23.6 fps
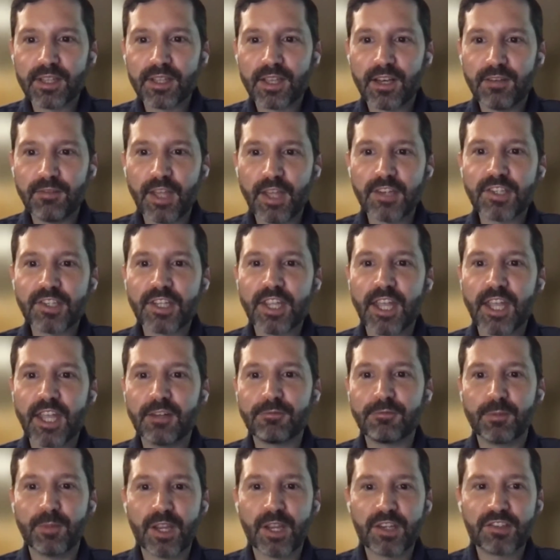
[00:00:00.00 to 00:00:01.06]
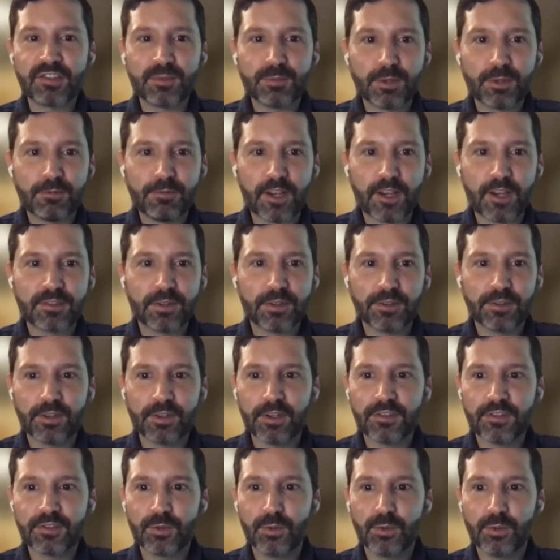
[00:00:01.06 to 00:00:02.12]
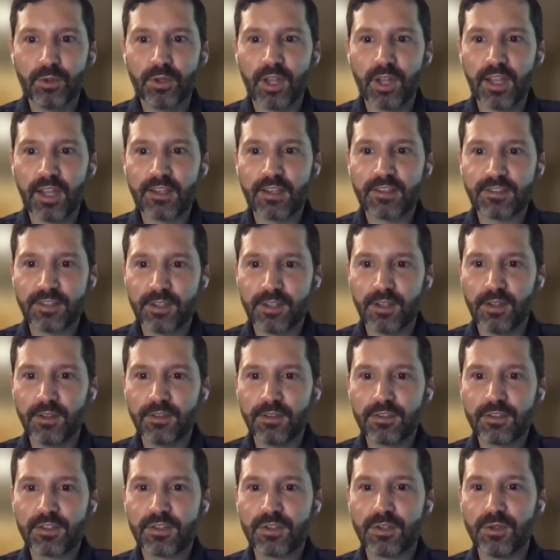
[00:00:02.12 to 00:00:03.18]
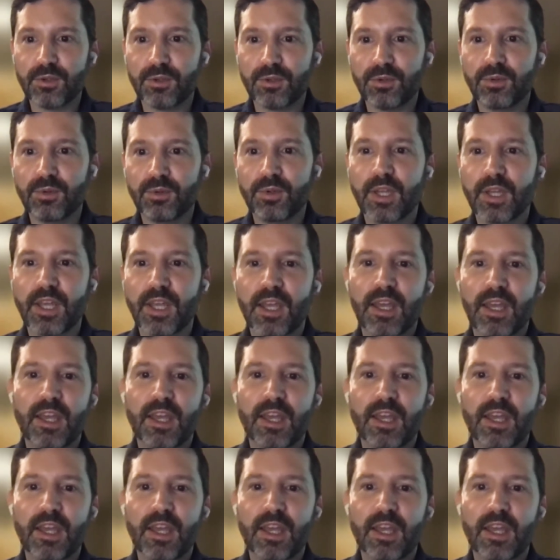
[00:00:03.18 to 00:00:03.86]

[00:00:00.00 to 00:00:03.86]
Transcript: kind of educate information professionals at a school like SILS to